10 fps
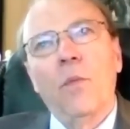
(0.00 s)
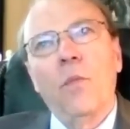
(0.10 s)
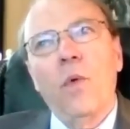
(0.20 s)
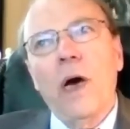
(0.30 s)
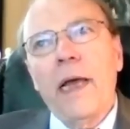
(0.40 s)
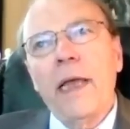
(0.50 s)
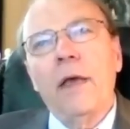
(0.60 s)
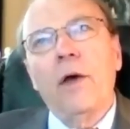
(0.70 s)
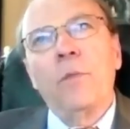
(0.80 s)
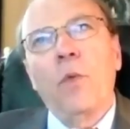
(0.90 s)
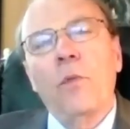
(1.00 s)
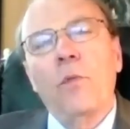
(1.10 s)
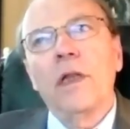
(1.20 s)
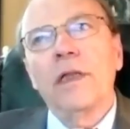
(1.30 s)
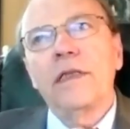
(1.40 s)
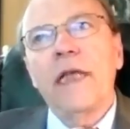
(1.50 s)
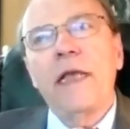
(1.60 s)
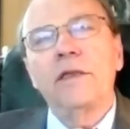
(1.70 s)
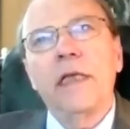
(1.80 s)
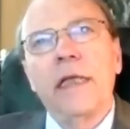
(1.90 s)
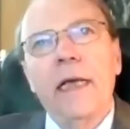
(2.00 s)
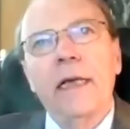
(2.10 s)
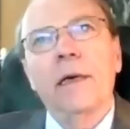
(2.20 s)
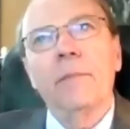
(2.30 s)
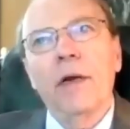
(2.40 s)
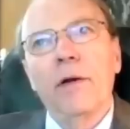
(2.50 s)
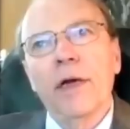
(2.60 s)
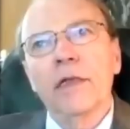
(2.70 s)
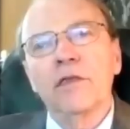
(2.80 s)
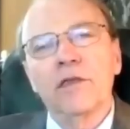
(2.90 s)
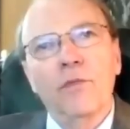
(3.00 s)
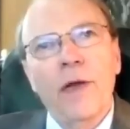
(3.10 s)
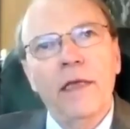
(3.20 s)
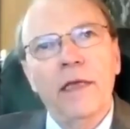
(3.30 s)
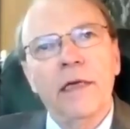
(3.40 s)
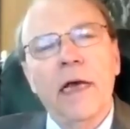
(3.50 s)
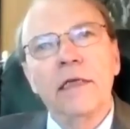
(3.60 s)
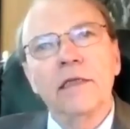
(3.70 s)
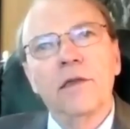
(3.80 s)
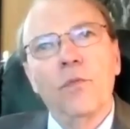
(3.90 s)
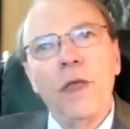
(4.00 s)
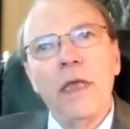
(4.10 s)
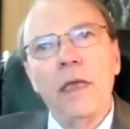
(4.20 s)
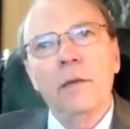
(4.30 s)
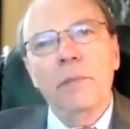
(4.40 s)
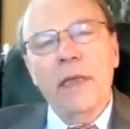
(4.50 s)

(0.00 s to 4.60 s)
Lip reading: Why and what will it take to get Americans to recognize that we